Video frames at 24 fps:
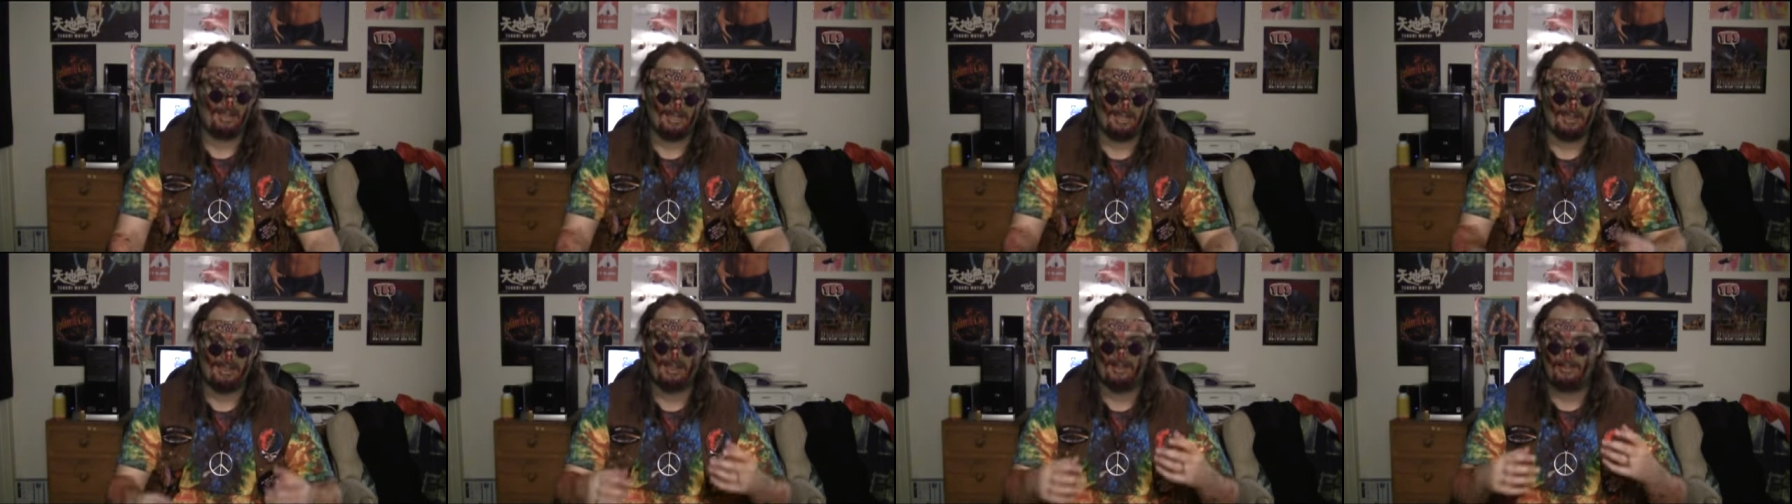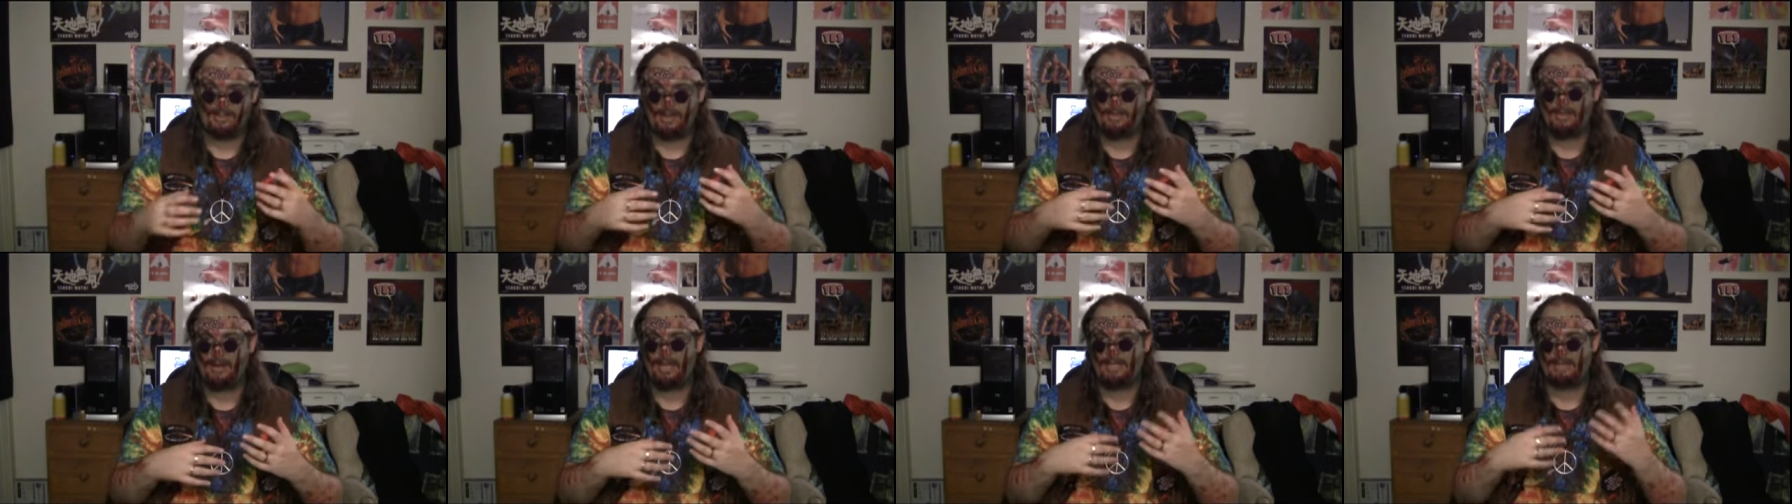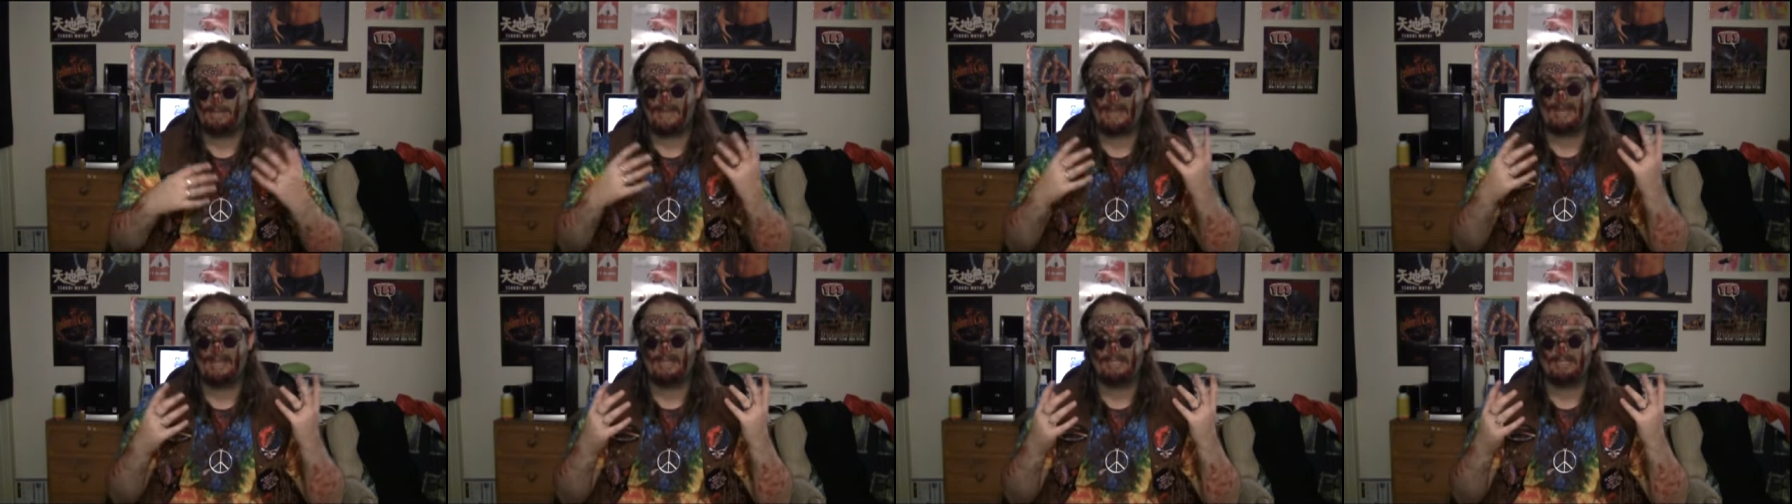considering the big
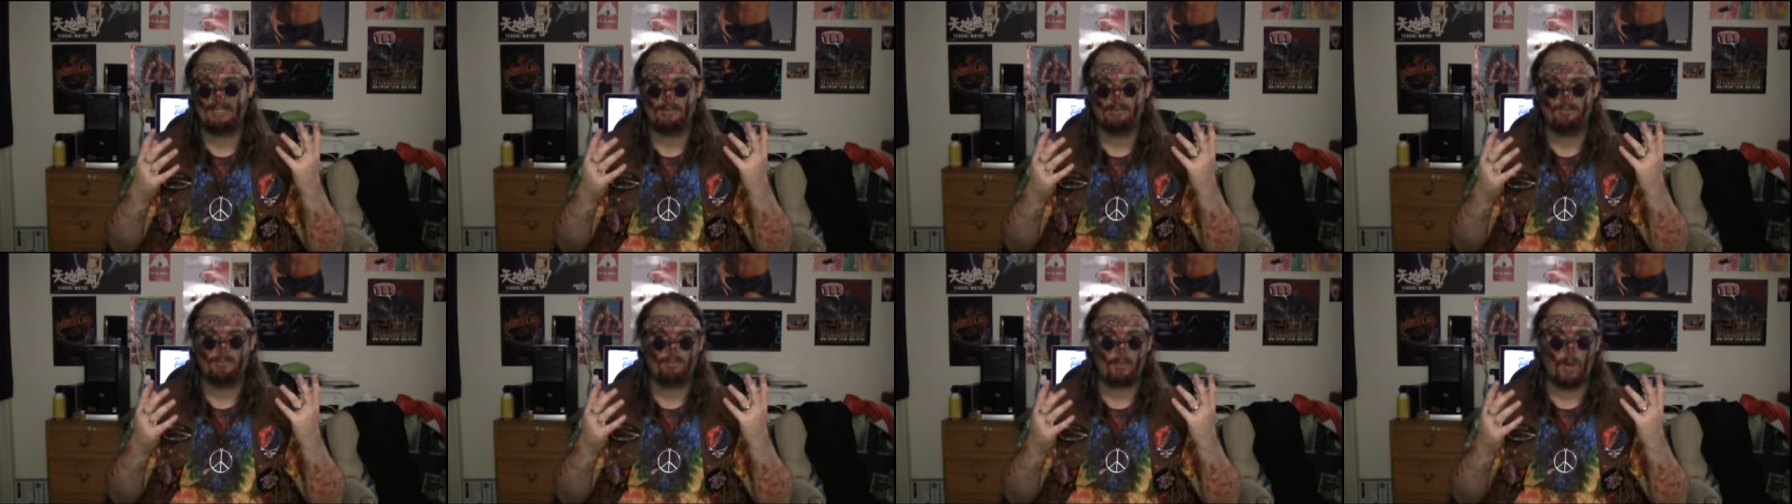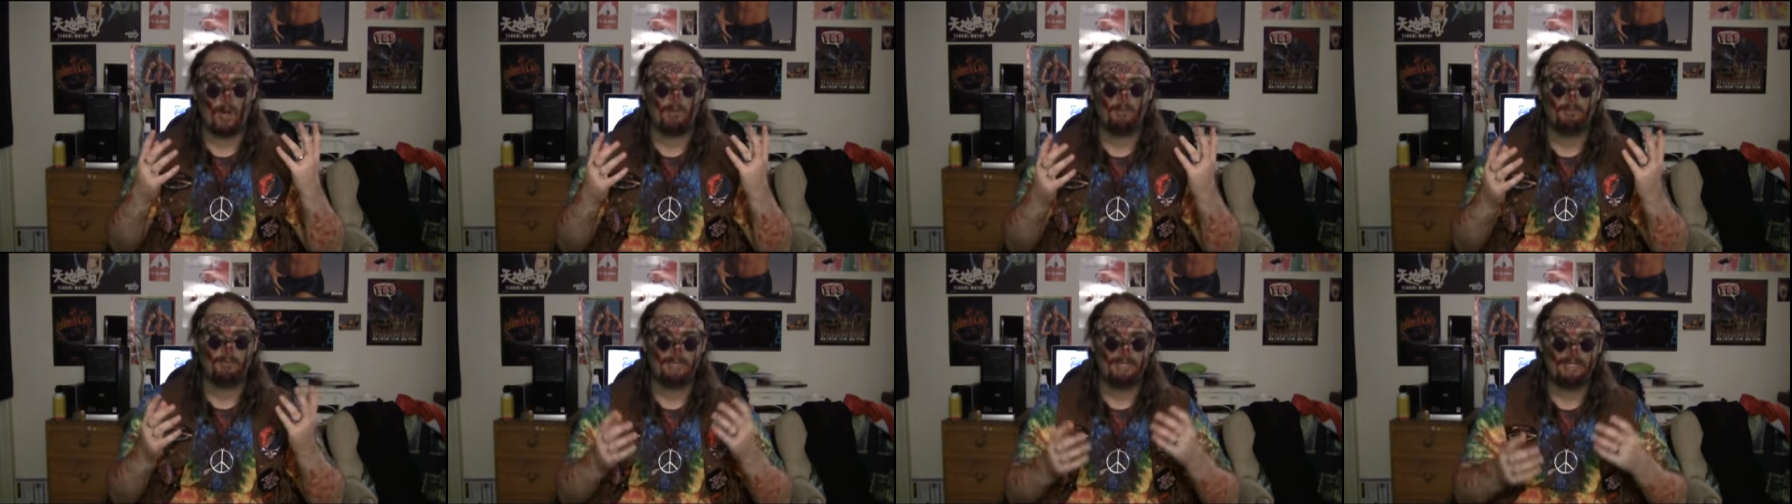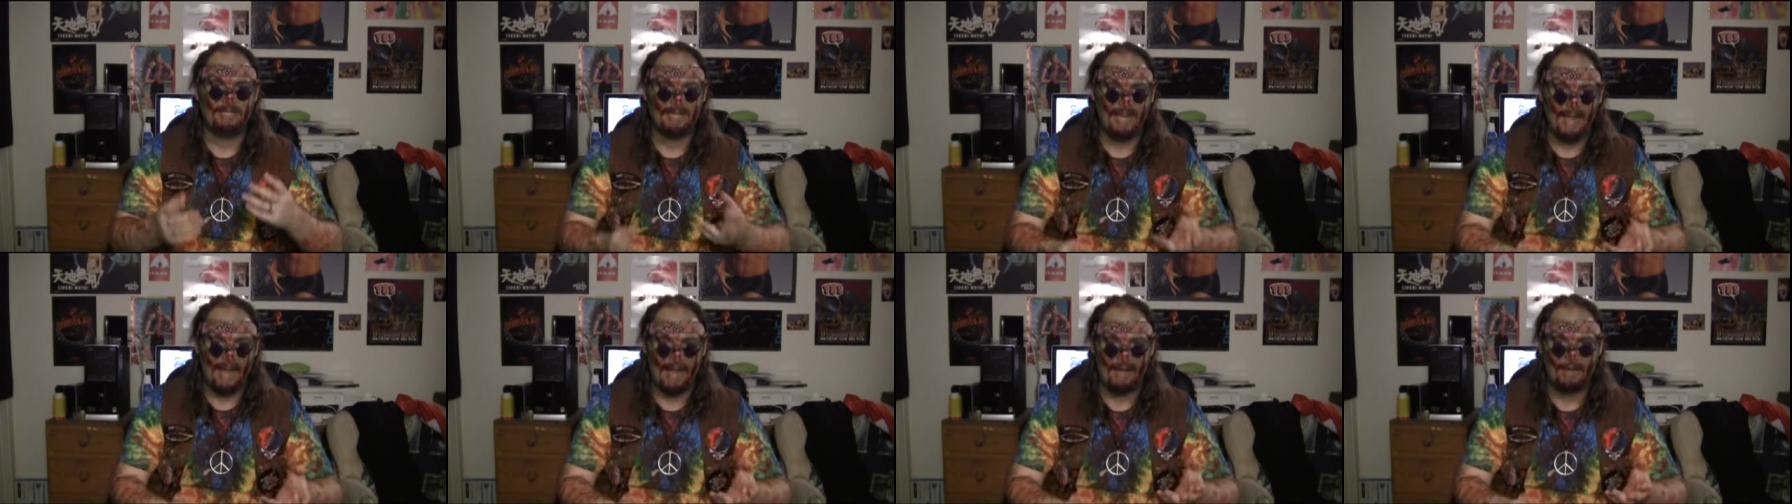boss man is, well,
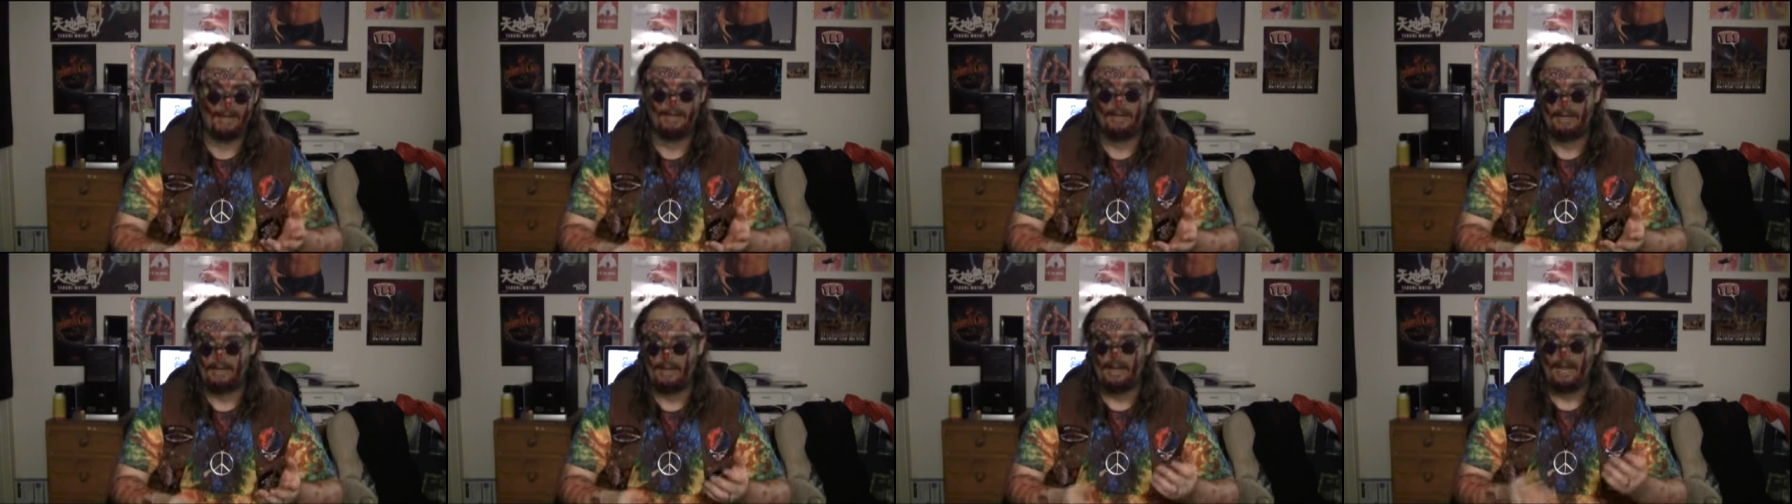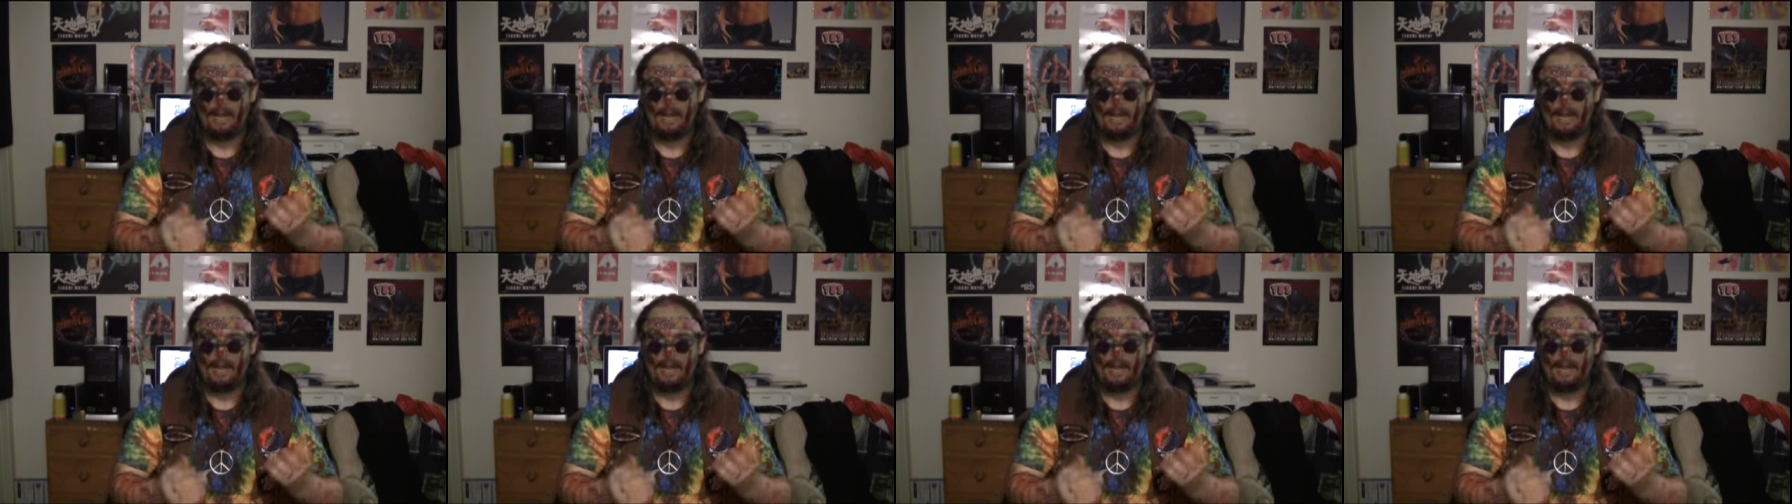dead.